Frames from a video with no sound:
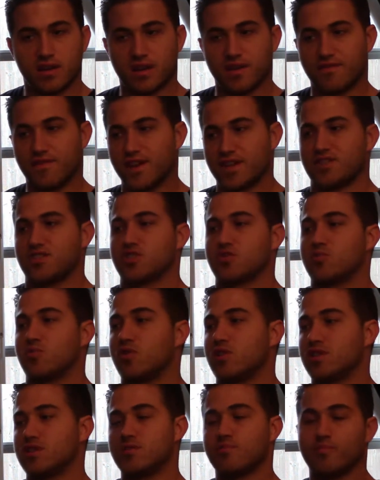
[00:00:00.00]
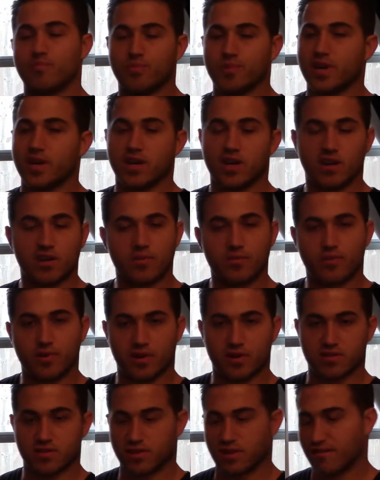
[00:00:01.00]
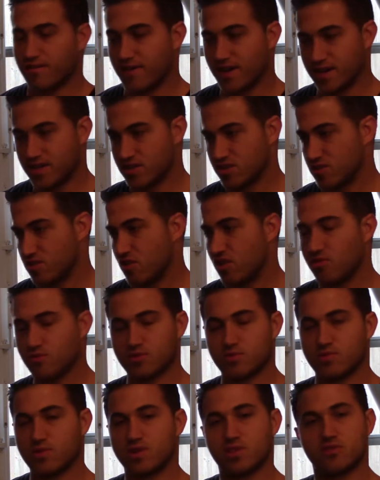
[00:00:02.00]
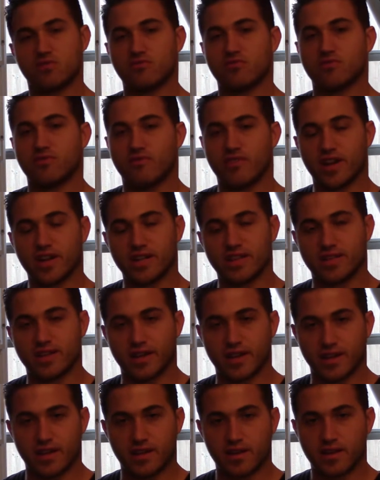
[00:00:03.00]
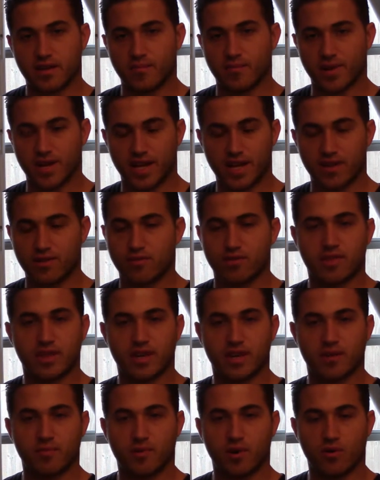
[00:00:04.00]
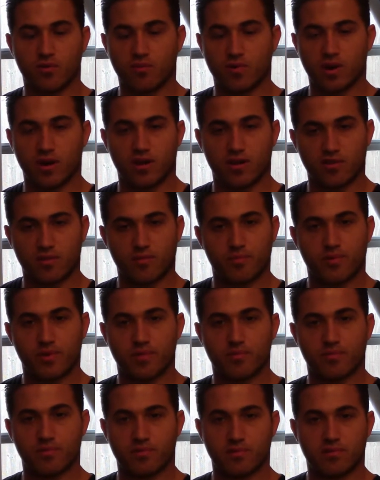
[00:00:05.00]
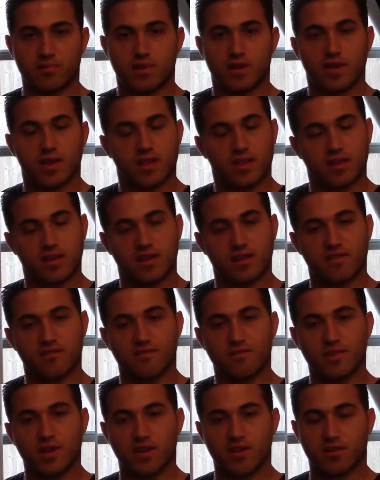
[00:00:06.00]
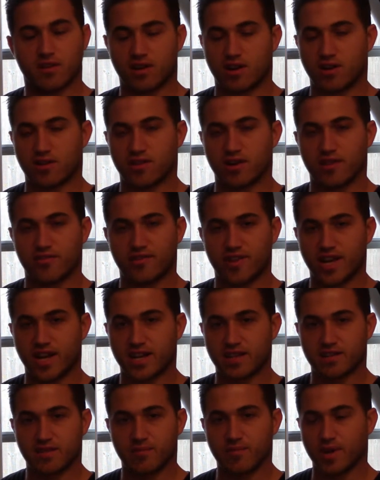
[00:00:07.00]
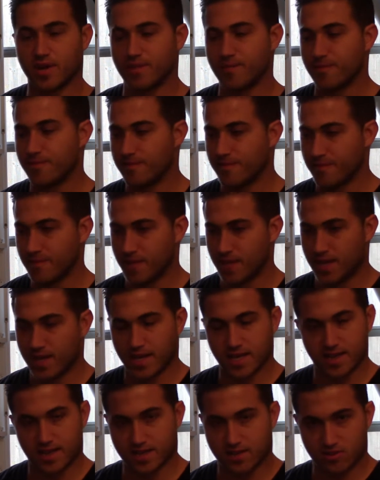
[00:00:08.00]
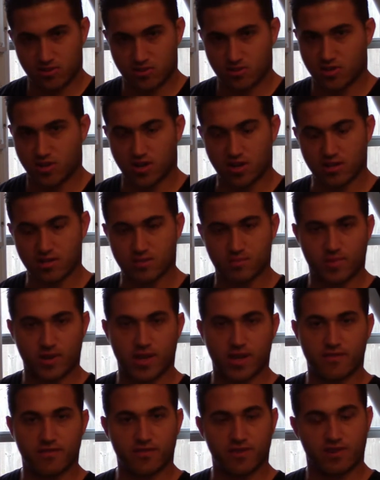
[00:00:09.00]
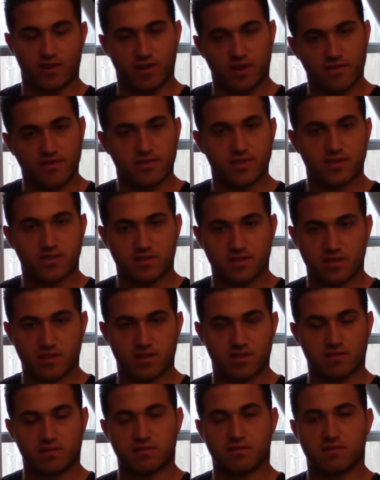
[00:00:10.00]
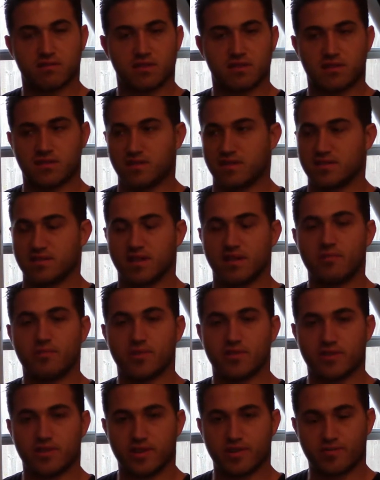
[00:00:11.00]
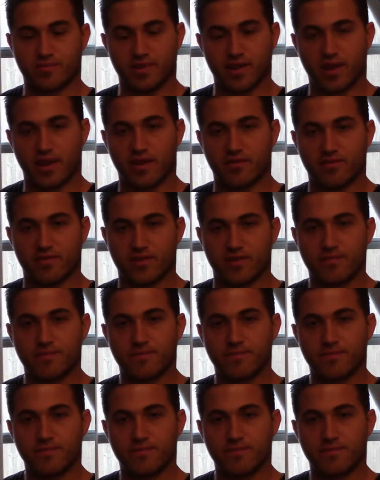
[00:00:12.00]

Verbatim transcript: If I just want to be a good person, if I just always want to do the right thing, but I don't think about what other people think of me or how they react to me, this is thoughtless behavior, and obviously it's, it's exemplary behavior.